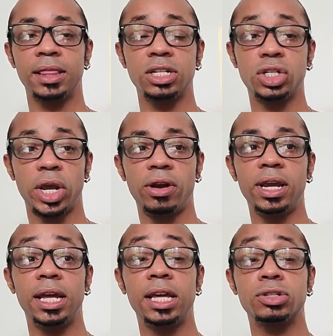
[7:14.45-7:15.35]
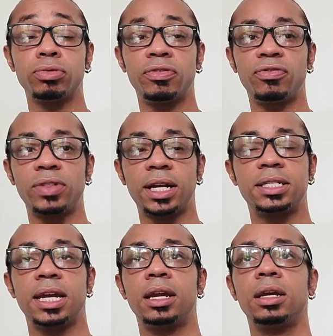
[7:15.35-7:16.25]
And the chariot is
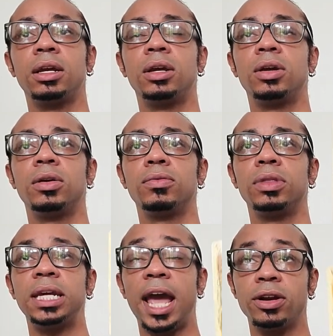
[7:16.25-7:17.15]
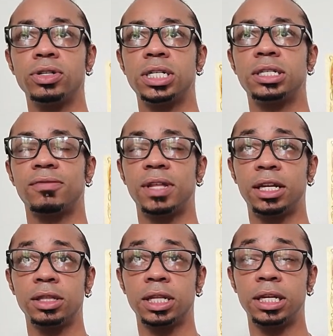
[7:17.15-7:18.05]
reflecting the energies of the,
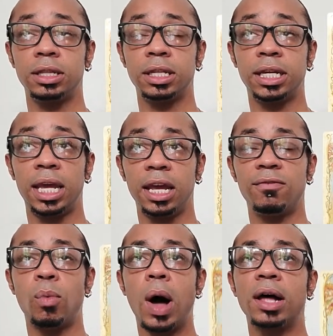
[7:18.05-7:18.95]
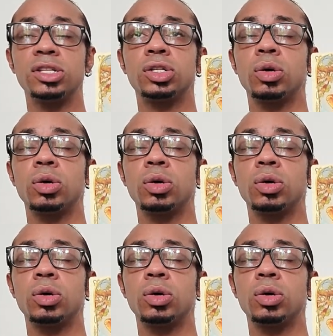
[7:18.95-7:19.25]
the, the King of Wands.